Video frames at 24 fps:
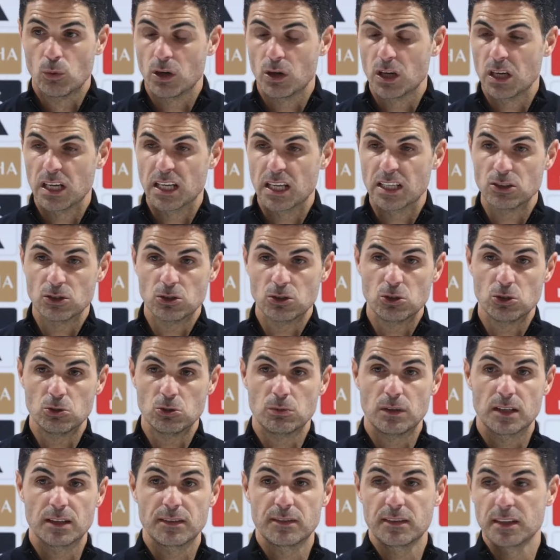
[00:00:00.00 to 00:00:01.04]
Well, I don't
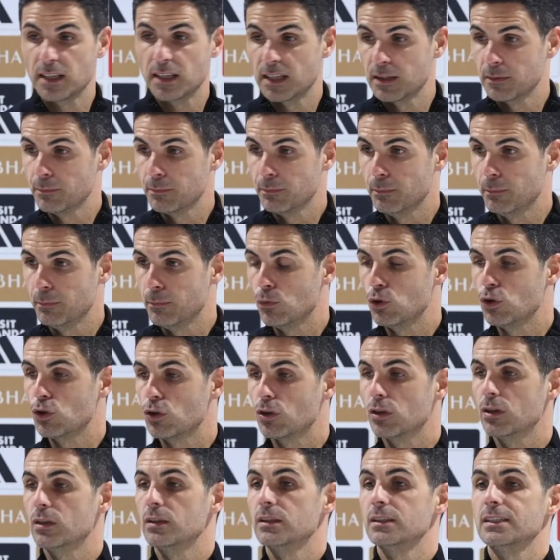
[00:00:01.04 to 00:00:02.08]
know. I think I'm
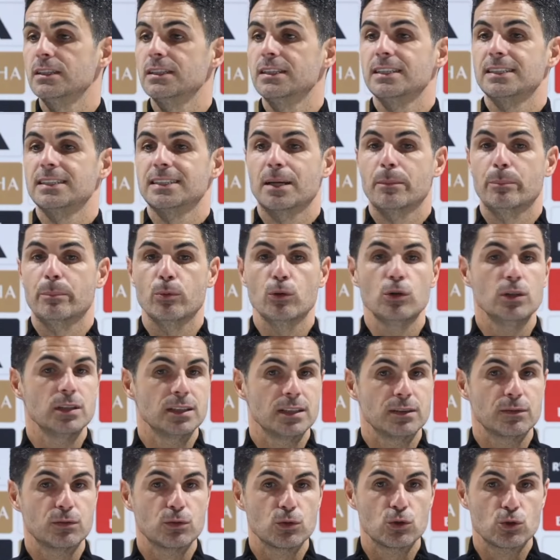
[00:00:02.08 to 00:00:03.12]
more
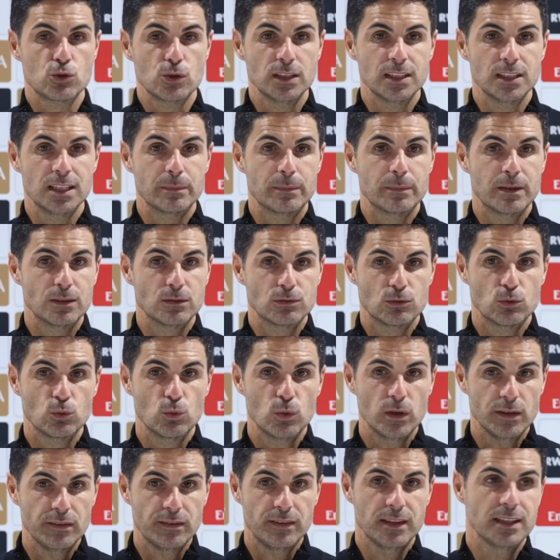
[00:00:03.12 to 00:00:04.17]
disappointed and frustrated about
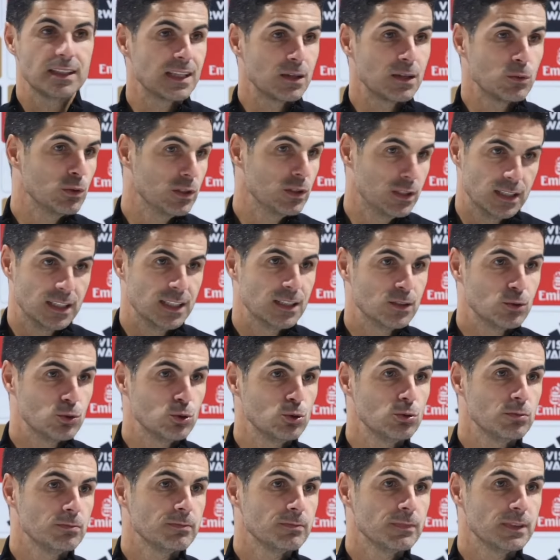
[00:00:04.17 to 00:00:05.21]
one thing that we didn't
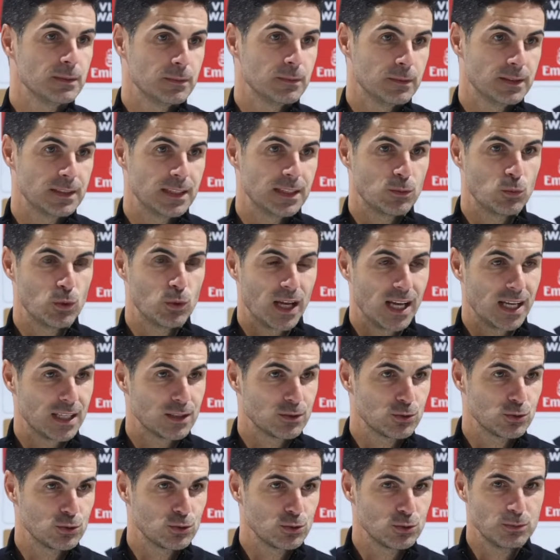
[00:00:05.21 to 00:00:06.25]
do, that we
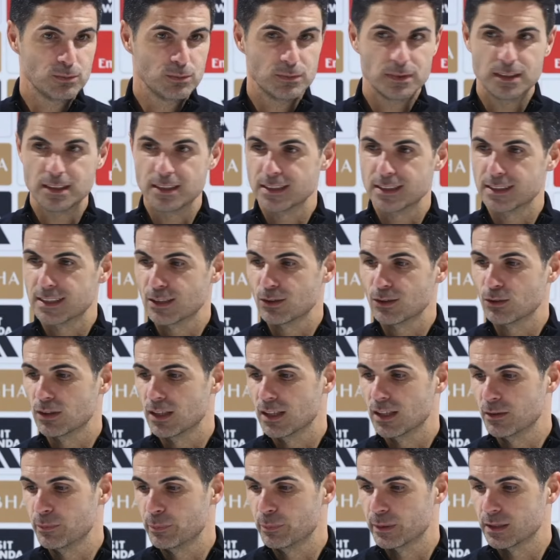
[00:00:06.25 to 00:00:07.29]
had to do in the second
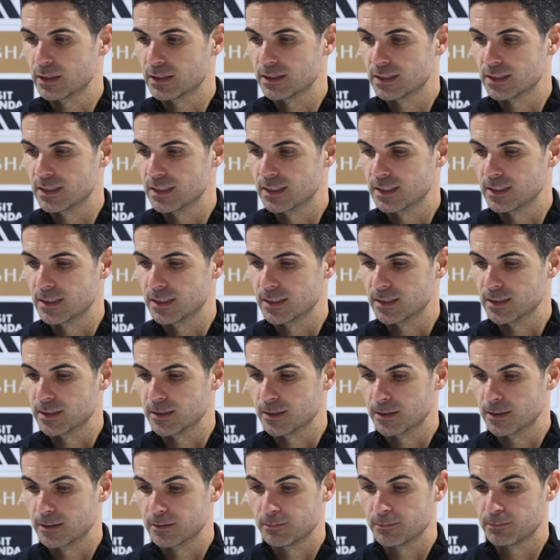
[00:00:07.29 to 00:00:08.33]
half, but
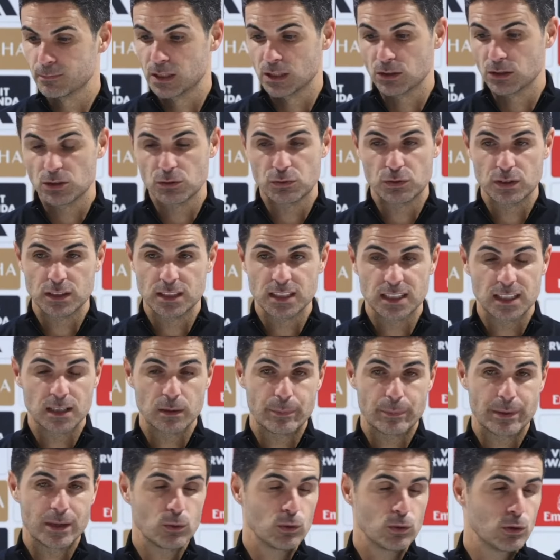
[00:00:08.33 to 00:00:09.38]
yeah, on the
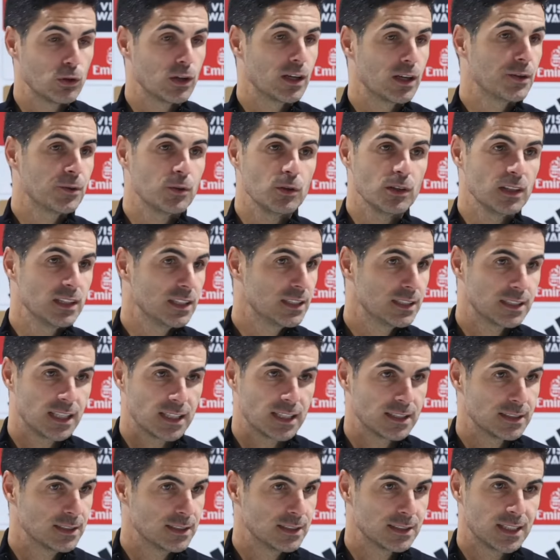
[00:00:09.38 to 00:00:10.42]
physical part, we look at all the
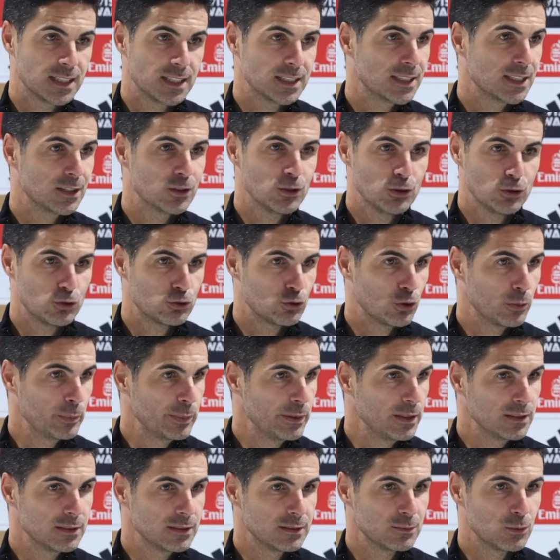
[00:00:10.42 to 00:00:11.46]
stats. The stats are not
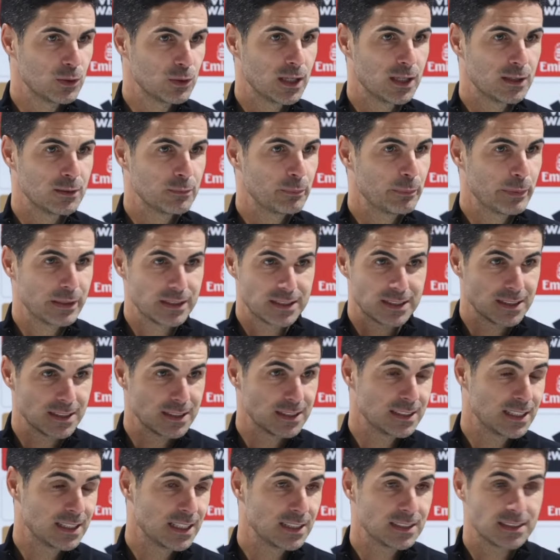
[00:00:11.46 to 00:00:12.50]
dropping. We had
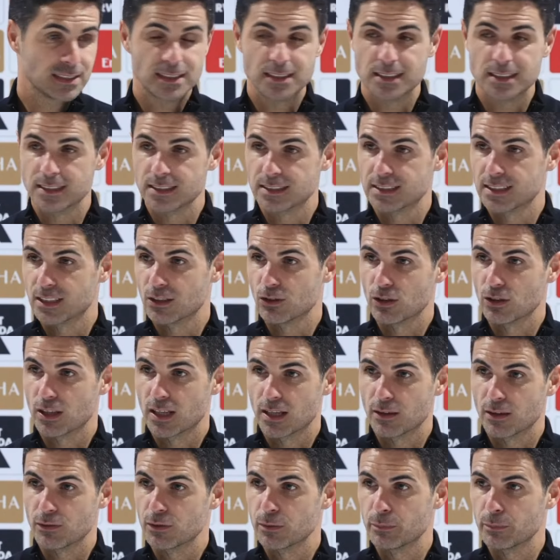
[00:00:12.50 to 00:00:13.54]
better stats in second
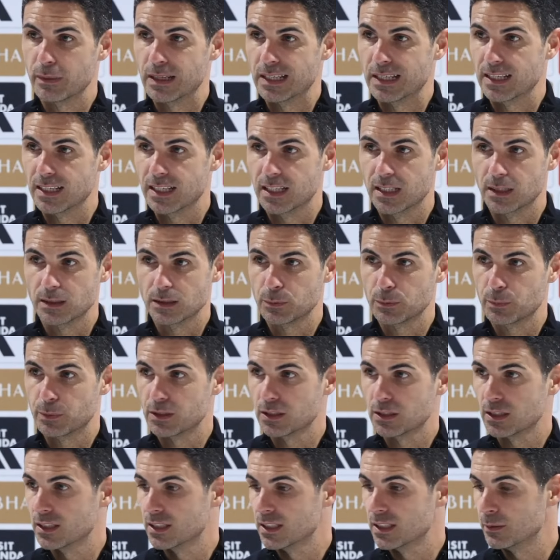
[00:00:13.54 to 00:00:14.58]
half in many games,
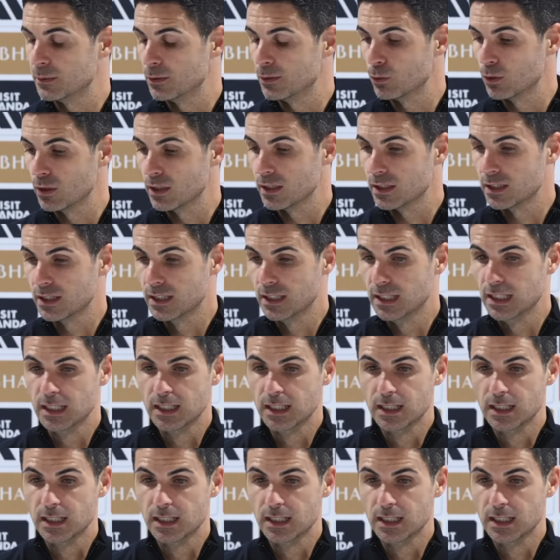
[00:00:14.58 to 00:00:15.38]
especially individually.